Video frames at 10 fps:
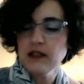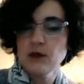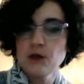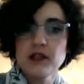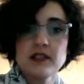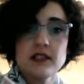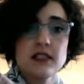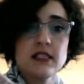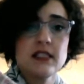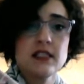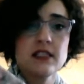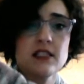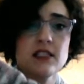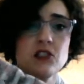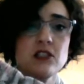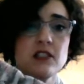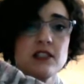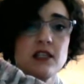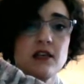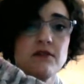with 66 stitches and
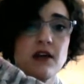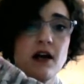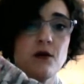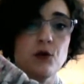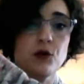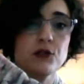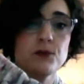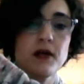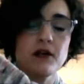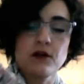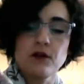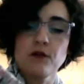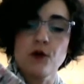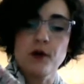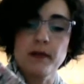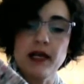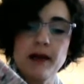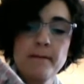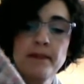see if that works better for me.